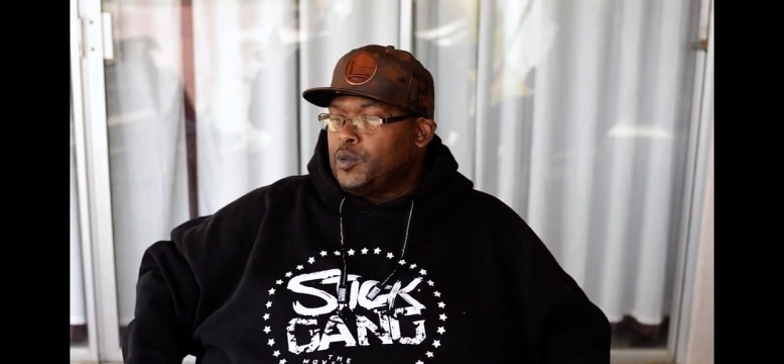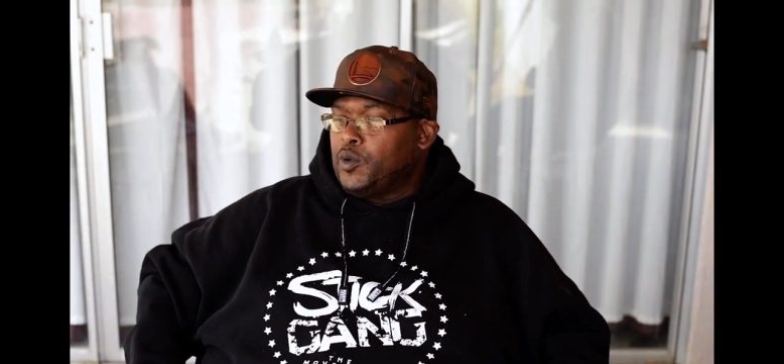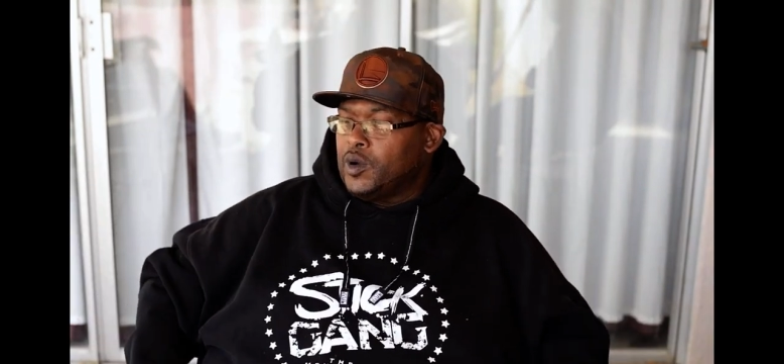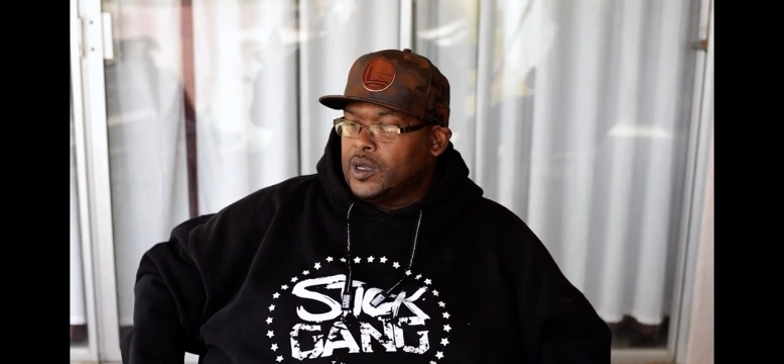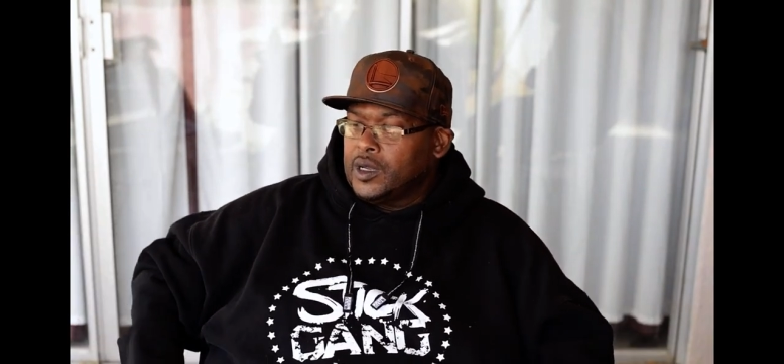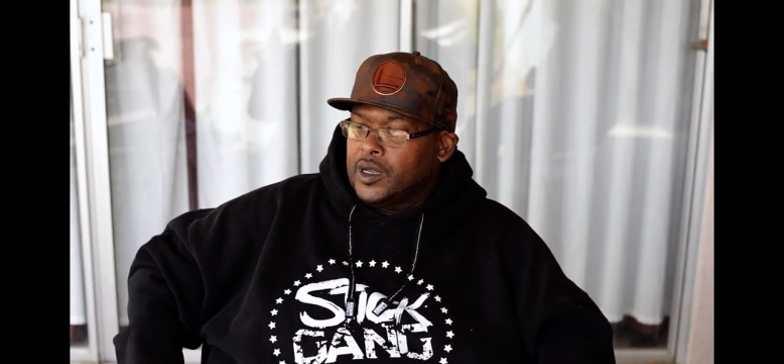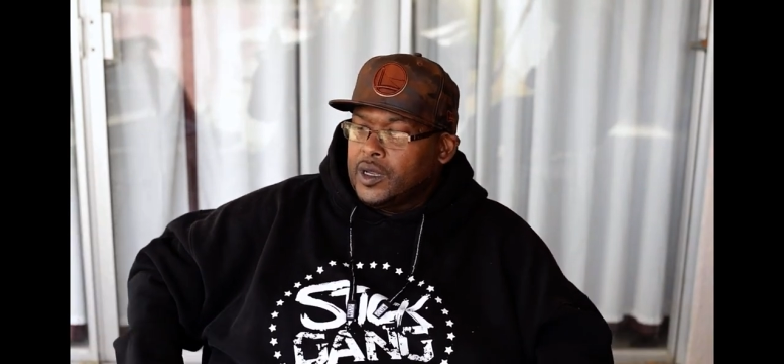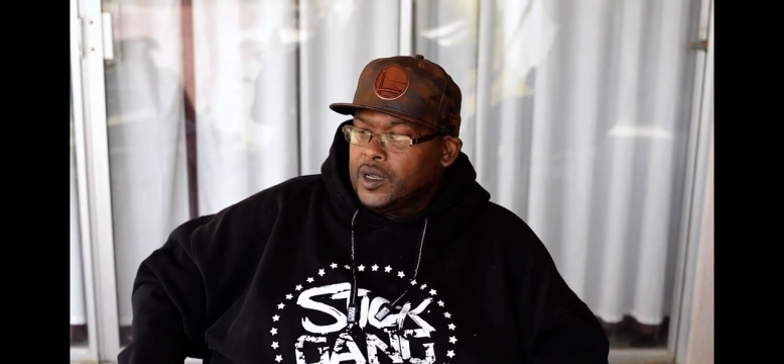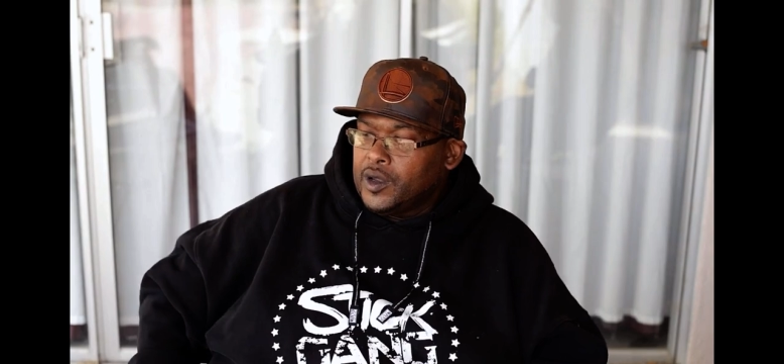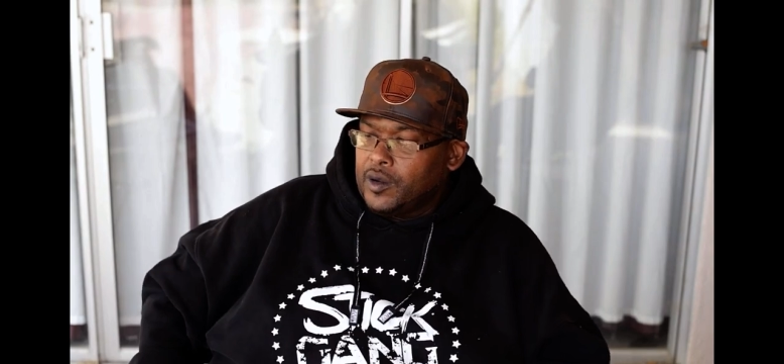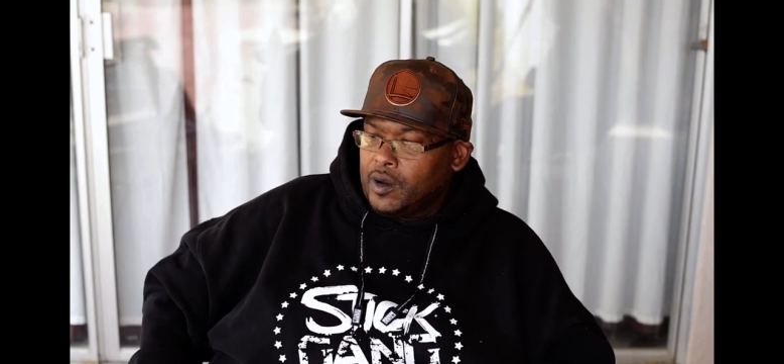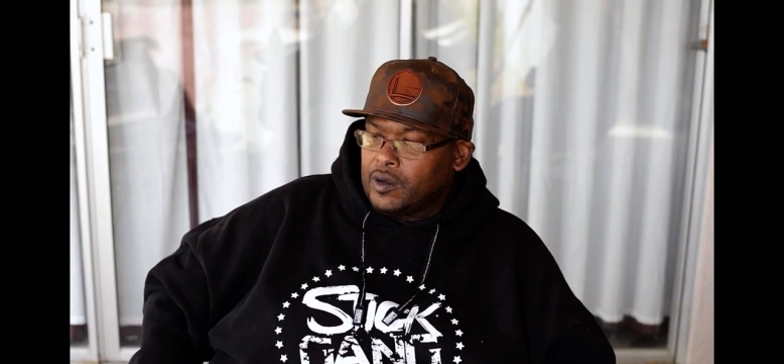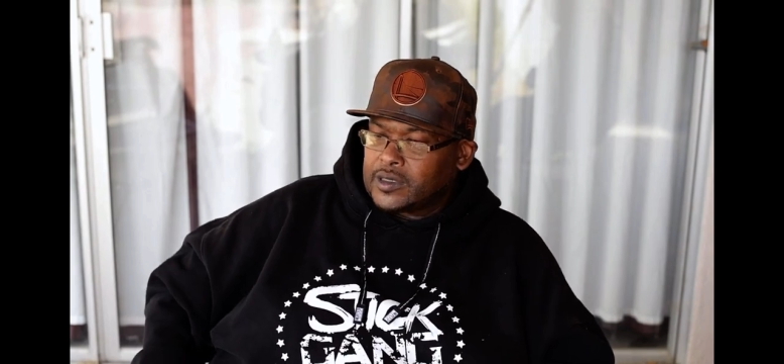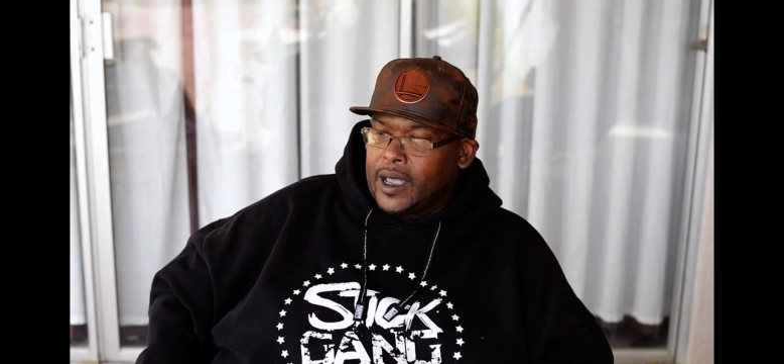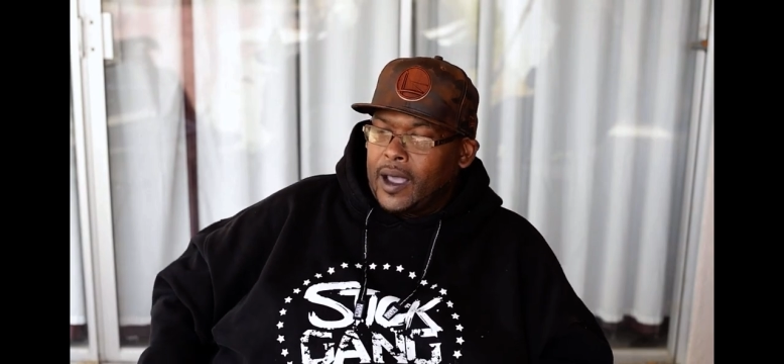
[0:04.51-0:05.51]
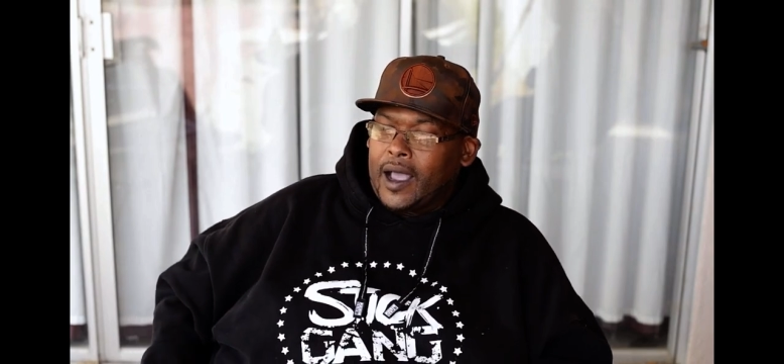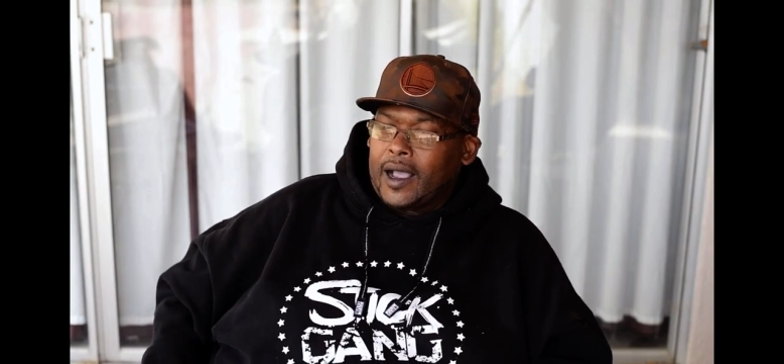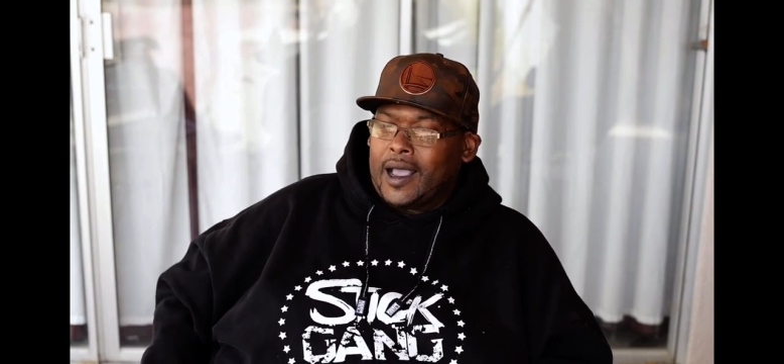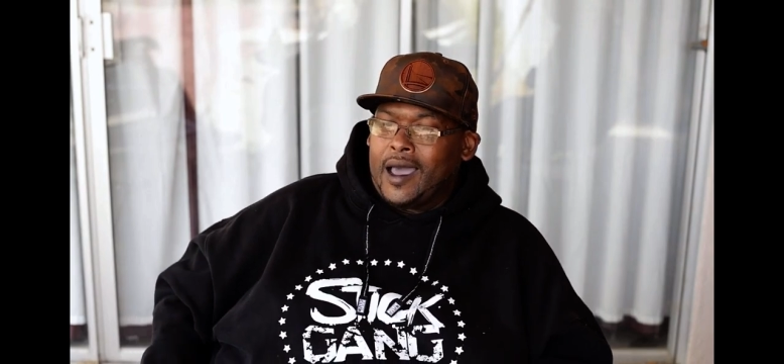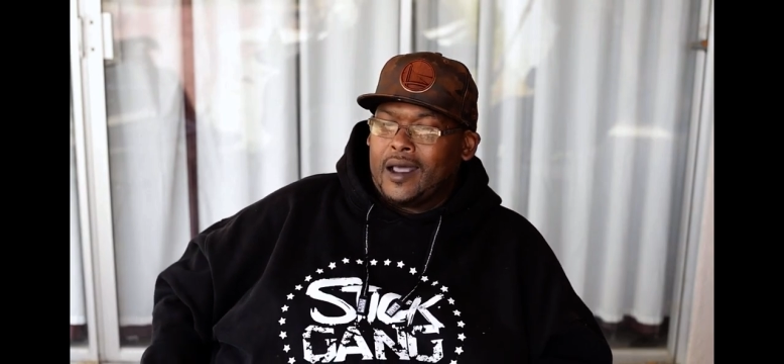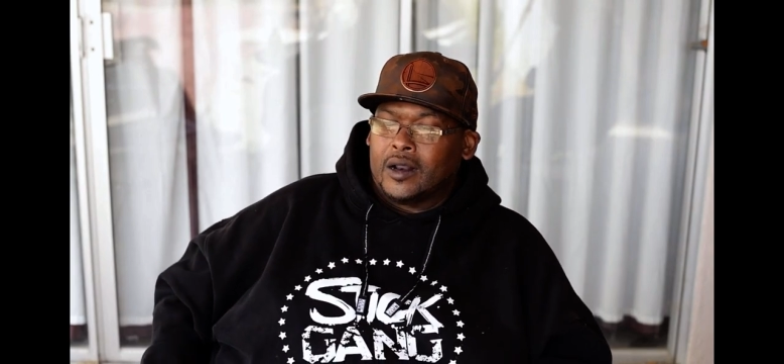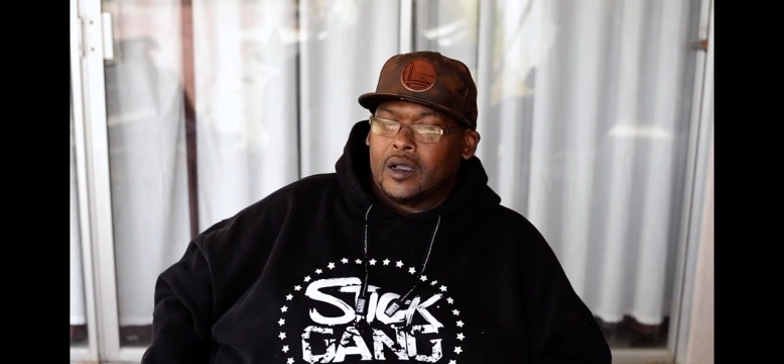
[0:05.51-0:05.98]
point. You know, so I've
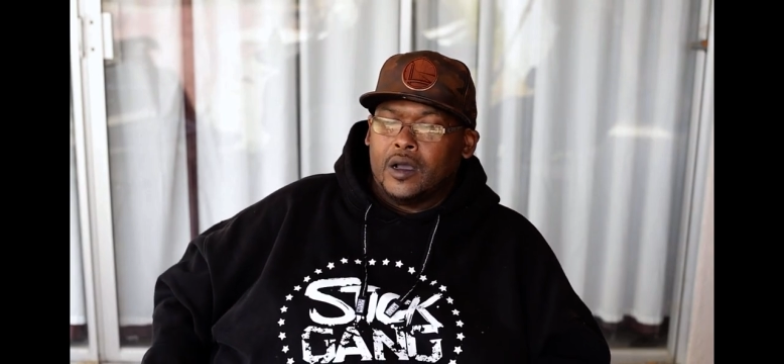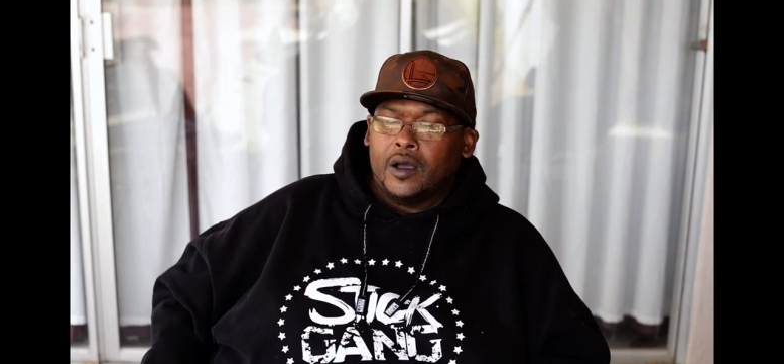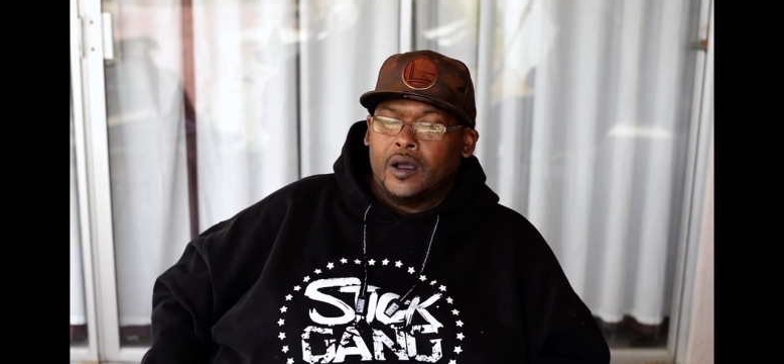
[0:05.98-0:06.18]
got to,